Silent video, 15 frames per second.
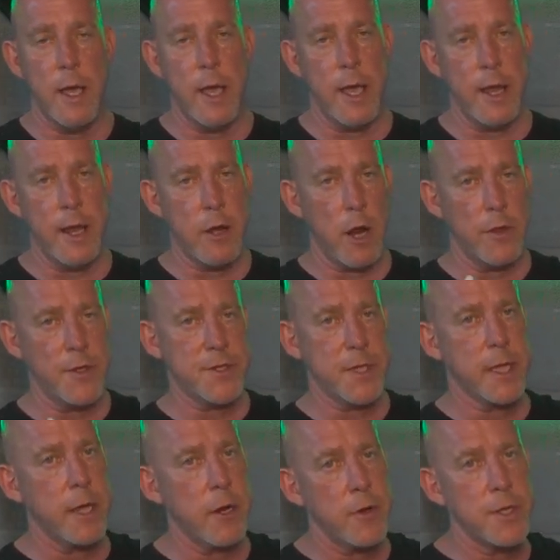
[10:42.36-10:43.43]
and on the
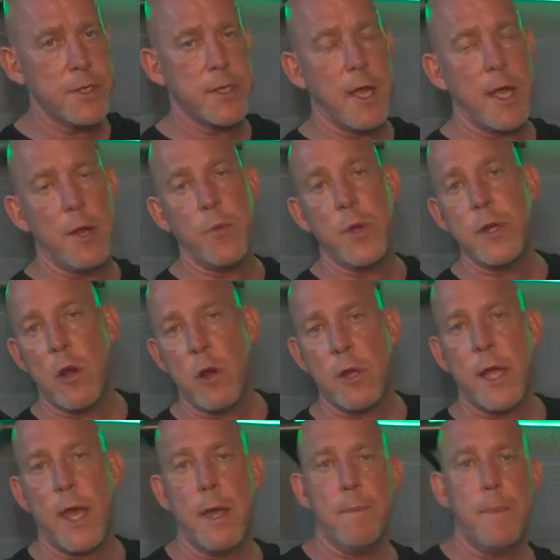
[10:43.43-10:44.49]
security side, we
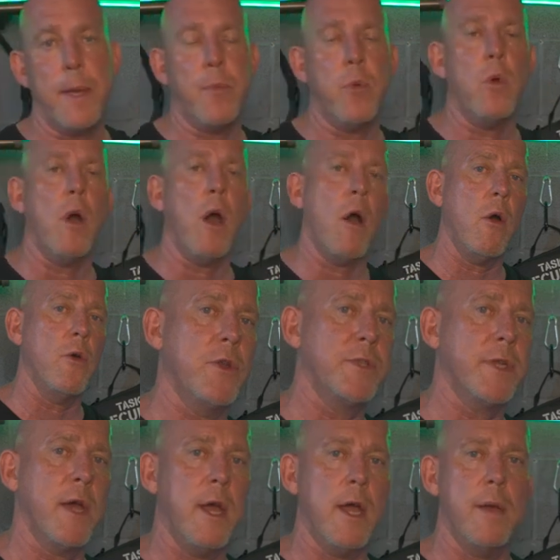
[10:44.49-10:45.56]
Narcan people all the
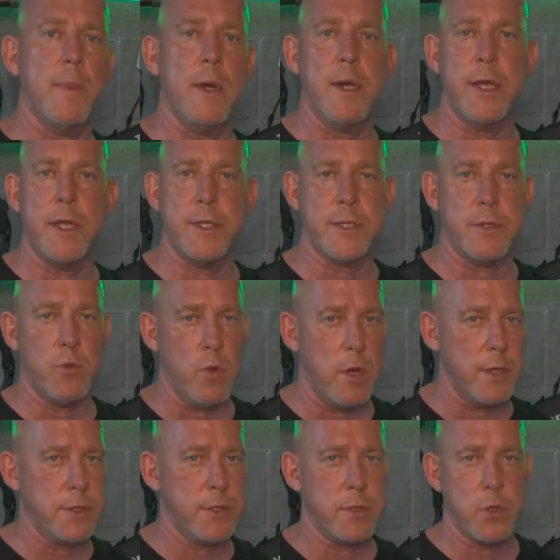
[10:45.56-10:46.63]
time, at least
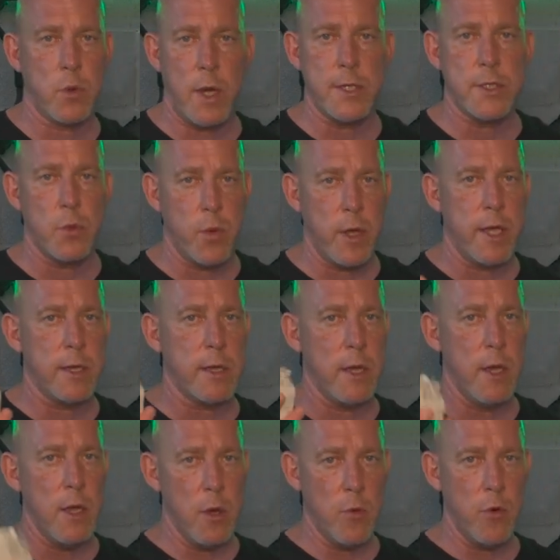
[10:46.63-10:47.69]
once, twice a week.
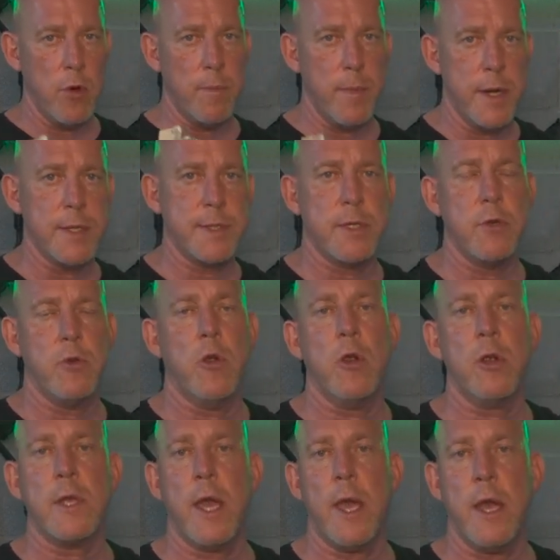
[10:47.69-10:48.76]
We're administering
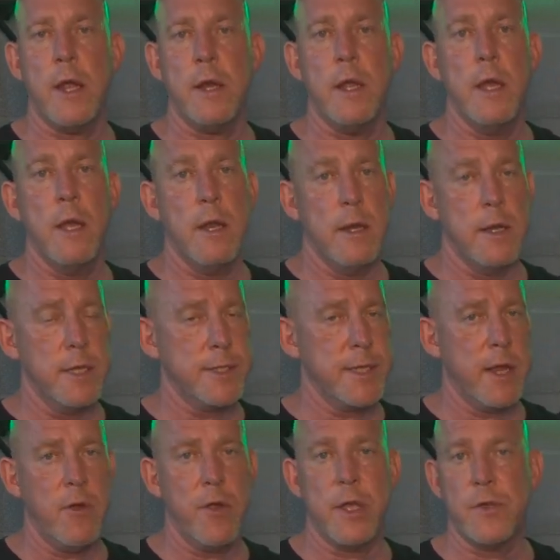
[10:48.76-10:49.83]
Narcan. This
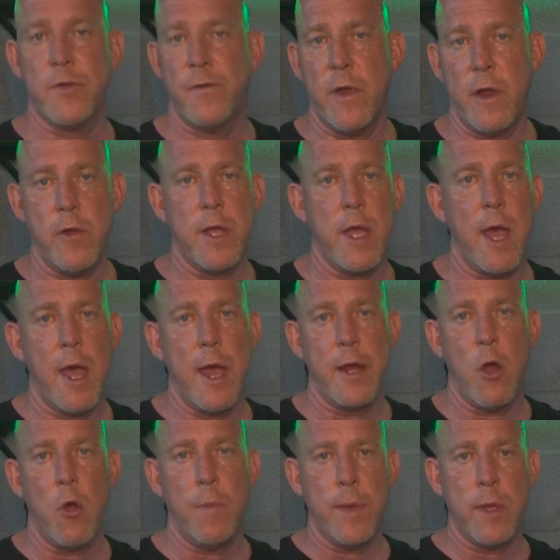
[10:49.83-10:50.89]
area is very high in
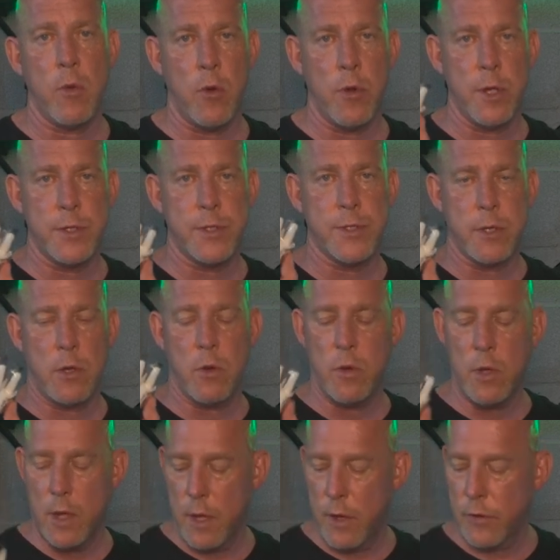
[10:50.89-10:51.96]
opioids, so
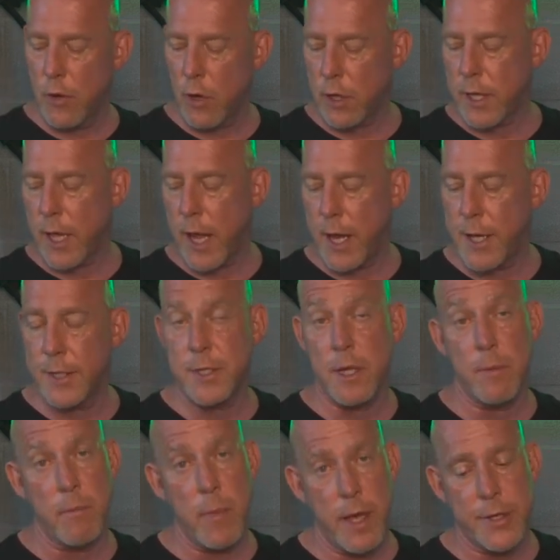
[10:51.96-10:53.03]
Narcan is a
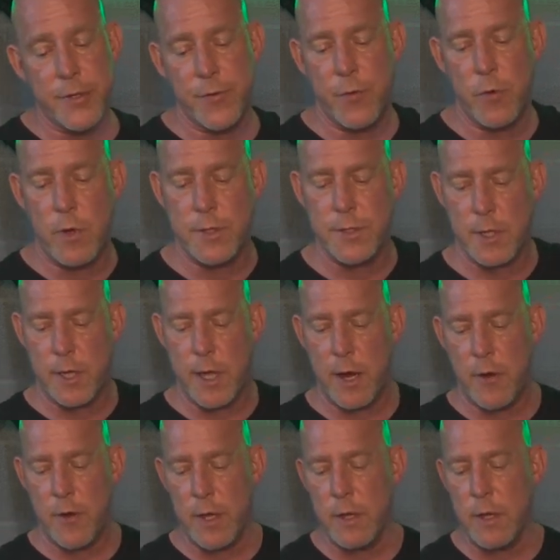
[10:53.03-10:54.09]
must for us to
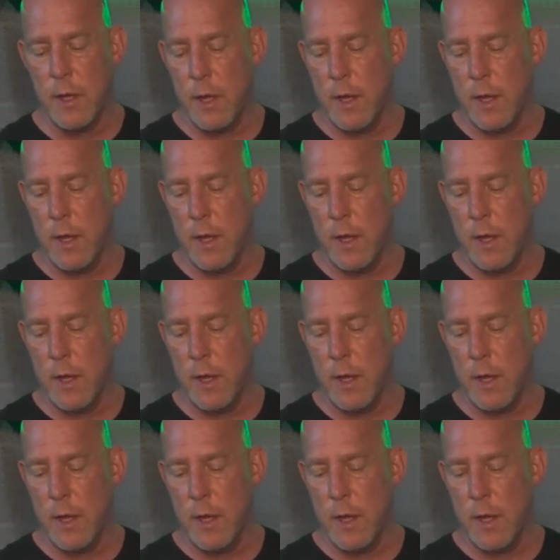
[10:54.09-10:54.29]
carry.